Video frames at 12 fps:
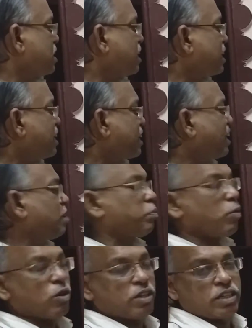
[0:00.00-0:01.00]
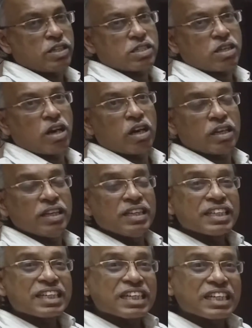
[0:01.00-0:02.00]
as the critical points
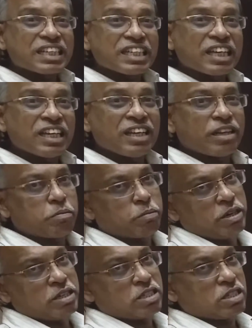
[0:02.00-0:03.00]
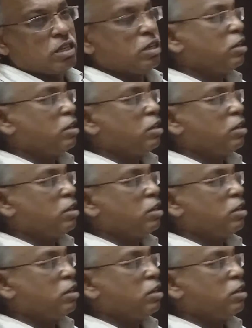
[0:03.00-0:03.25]
or critical numbers.